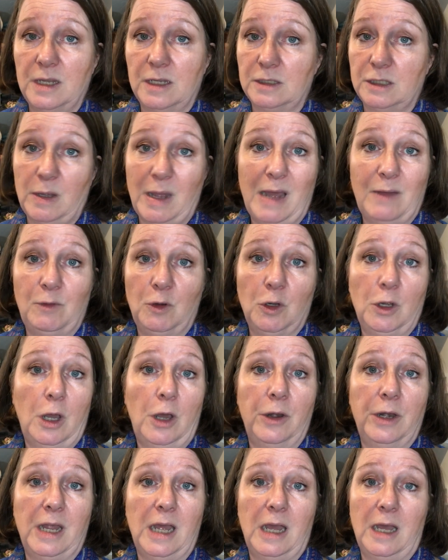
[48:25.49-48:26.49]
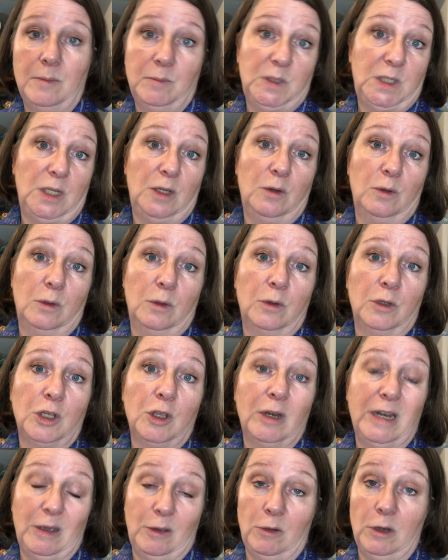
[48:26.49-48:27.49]
So have a look on Amazon or
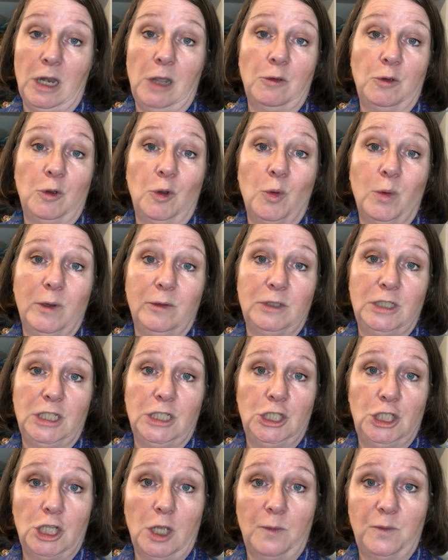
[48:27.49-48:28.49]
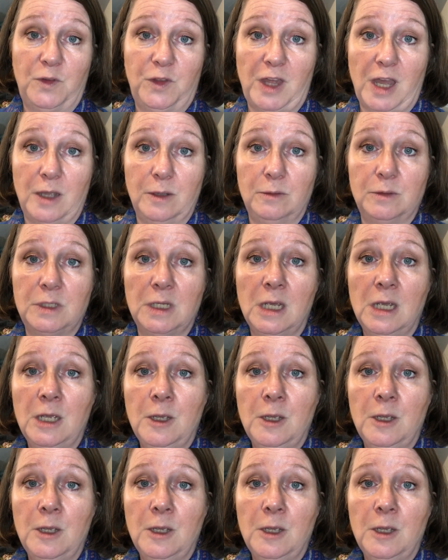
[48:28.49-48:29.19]
your local quilting shop for those.